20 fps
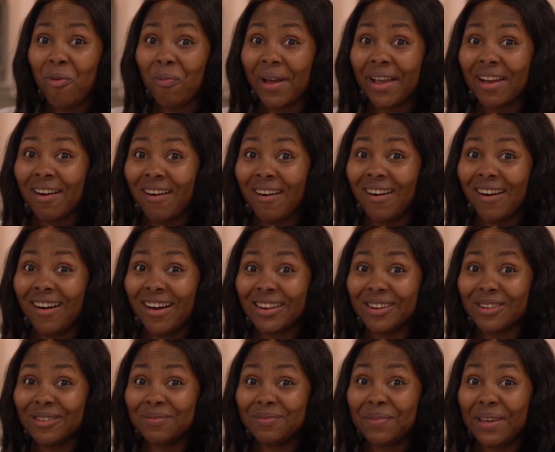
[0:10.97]
my god,
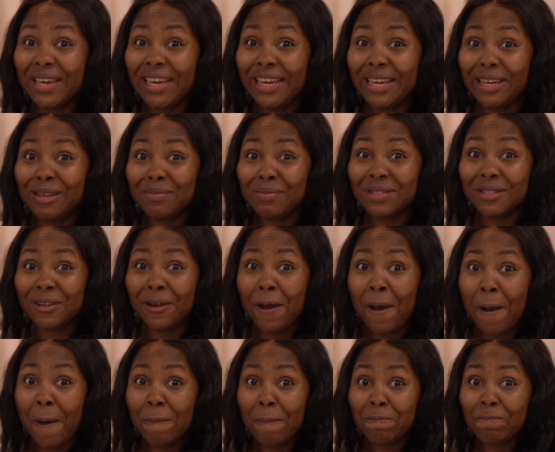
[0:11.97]
babes.
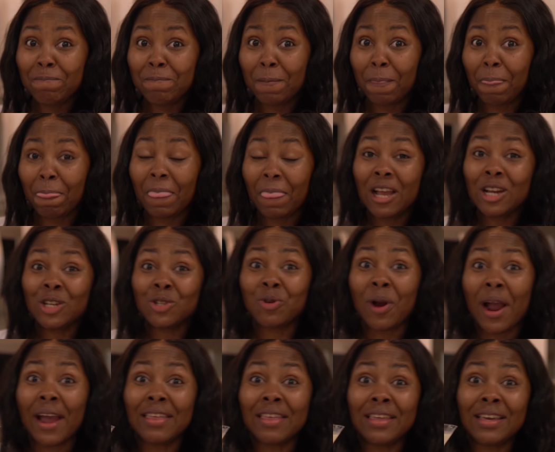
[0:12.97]

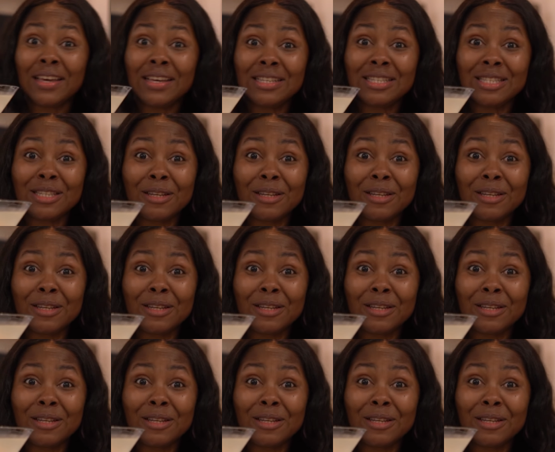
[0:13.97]
Try these.